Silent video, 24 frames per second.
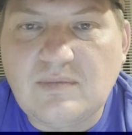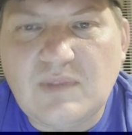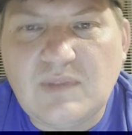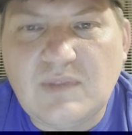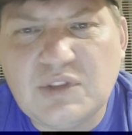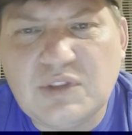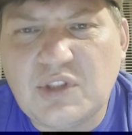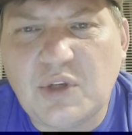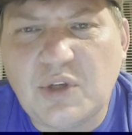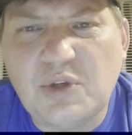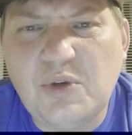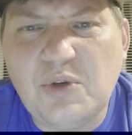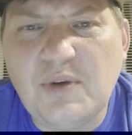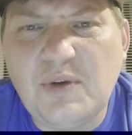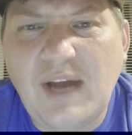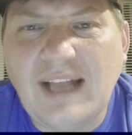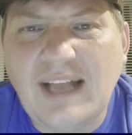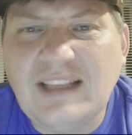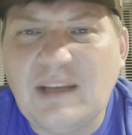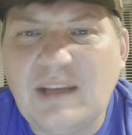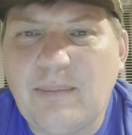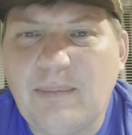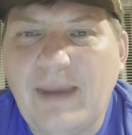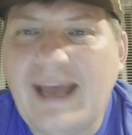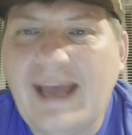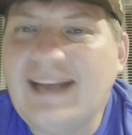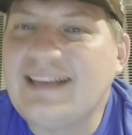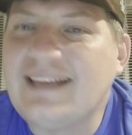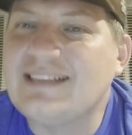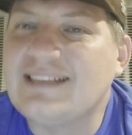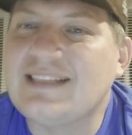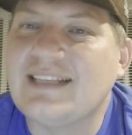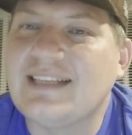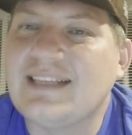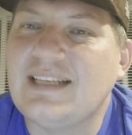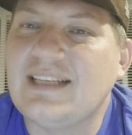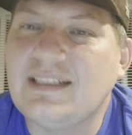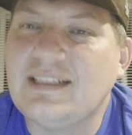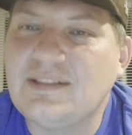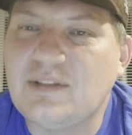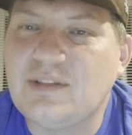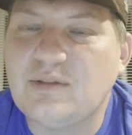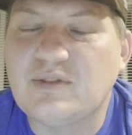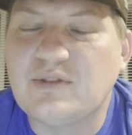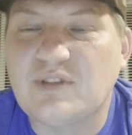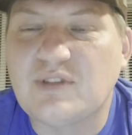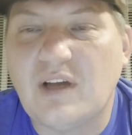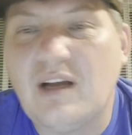So you got the package, ATS.
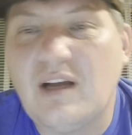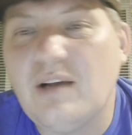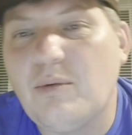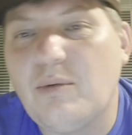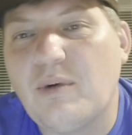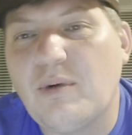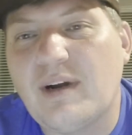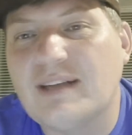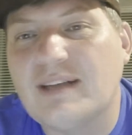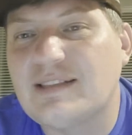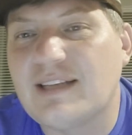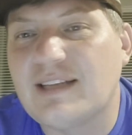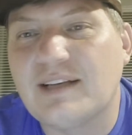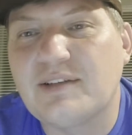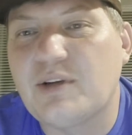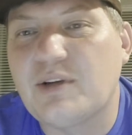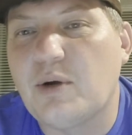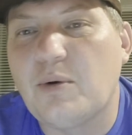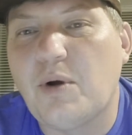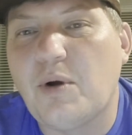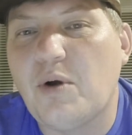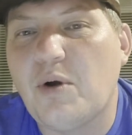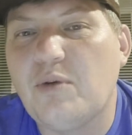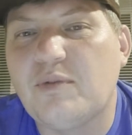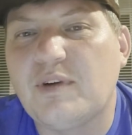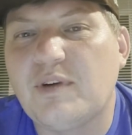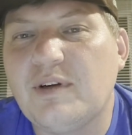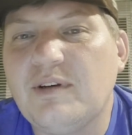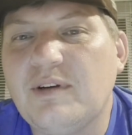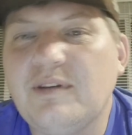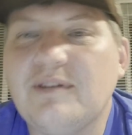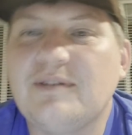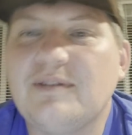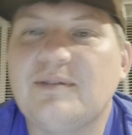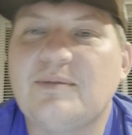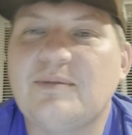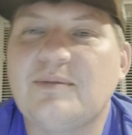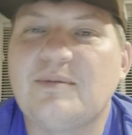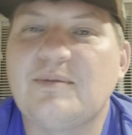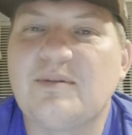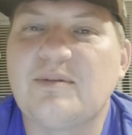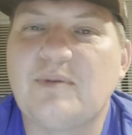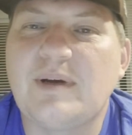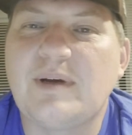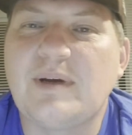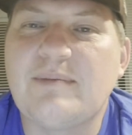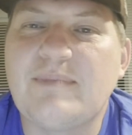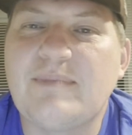You saw where I said go over. Well,
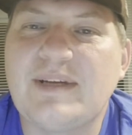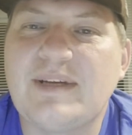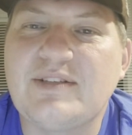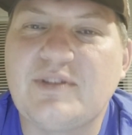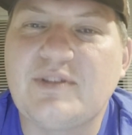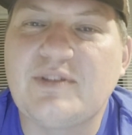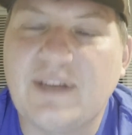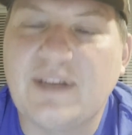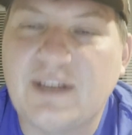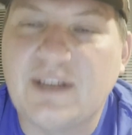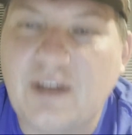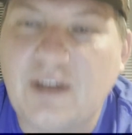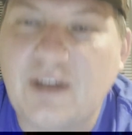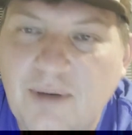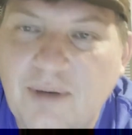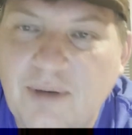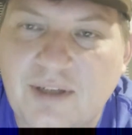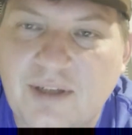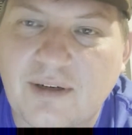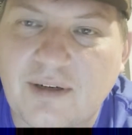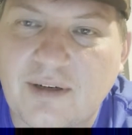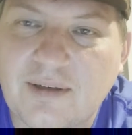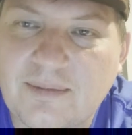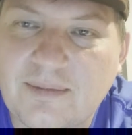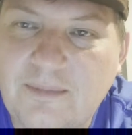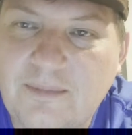what made you think go under?